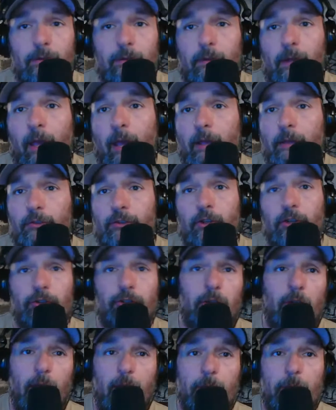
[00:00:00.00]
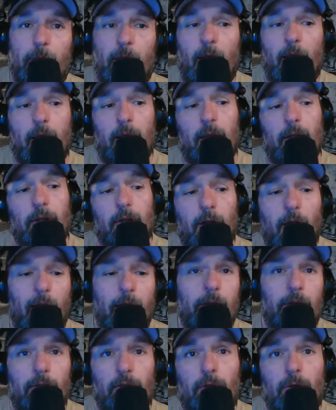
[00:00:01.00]
has this label on it, or I
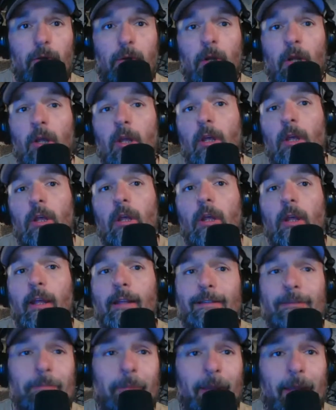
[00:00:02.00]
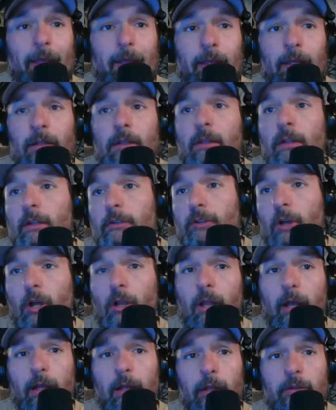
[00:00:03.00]
do, it's me. It's
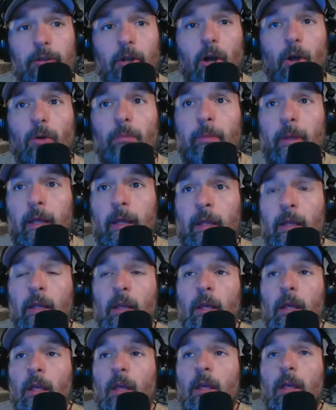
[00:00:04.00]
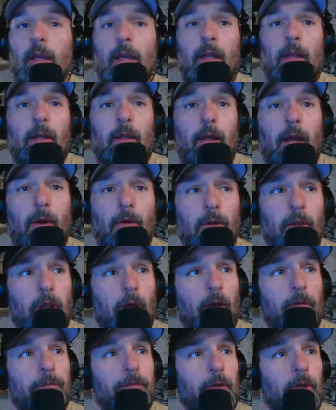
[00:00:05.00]
all me. And I would
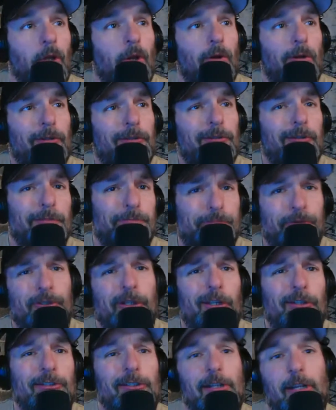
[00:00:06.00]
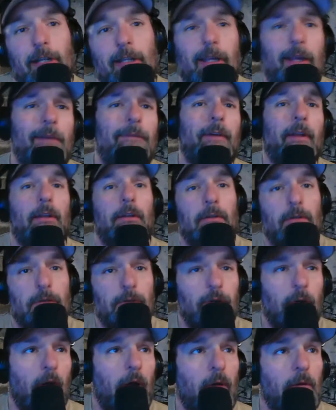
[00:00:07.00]
love, it's the season of giving.
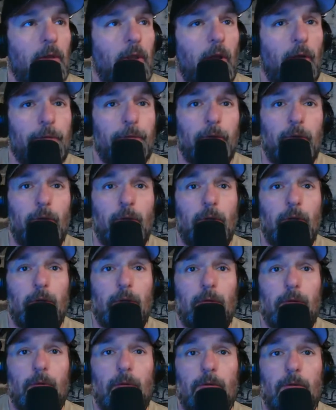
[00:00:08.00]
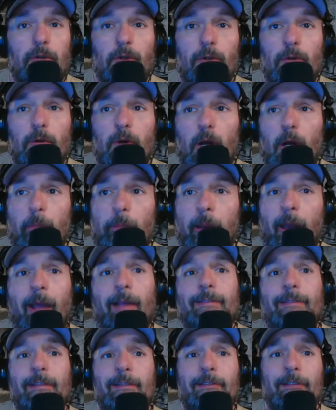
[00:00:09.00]
So I would love for you to
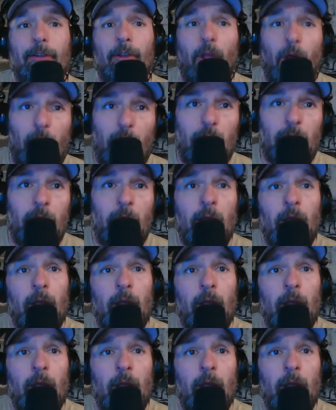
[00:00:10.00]
pass this along.